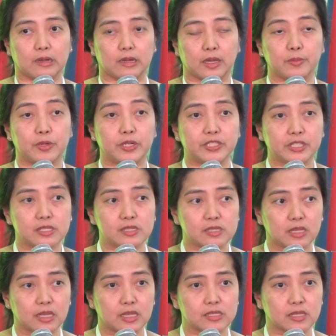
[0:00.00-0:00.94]

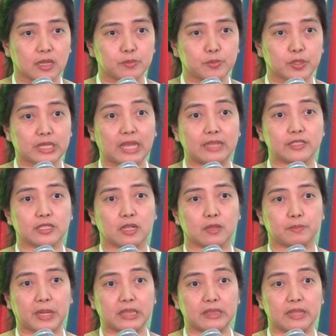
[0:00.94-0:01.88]
emergencies and
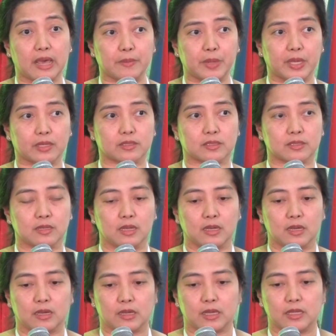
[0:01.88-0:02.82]
potential pandemics
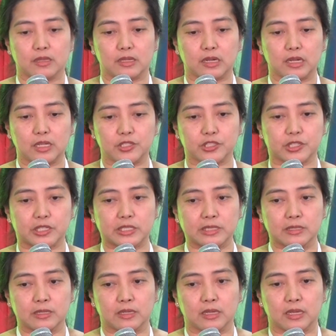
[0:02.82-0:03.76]
in the
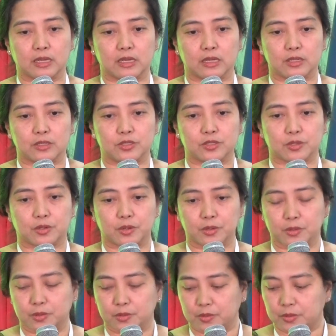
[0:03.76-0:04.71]
region.
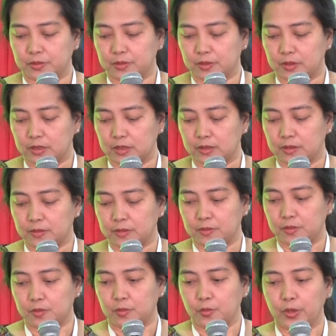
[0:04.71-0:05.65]
So
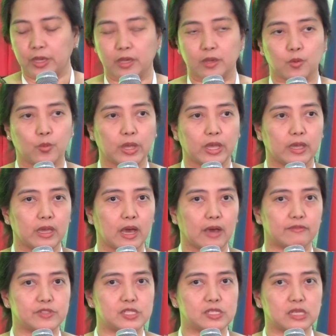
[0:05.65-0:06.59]
we
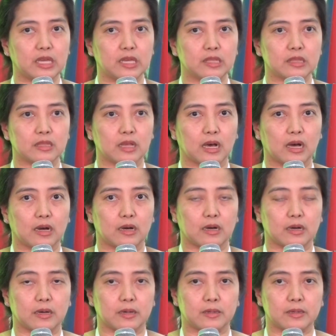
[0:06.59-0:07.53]
have seen
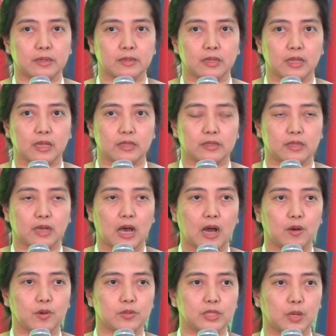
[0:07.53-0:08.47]

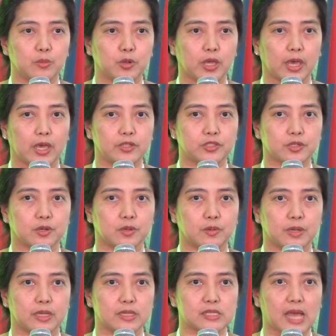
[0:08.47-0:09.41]
how
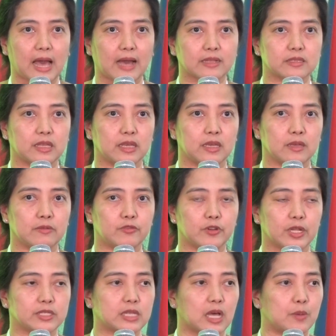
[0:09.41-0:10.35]
WHO is acting,
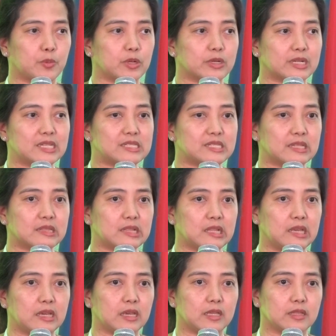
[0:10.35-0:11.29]
for example,
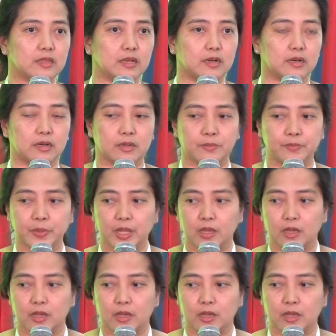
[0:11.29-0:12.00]
recently in the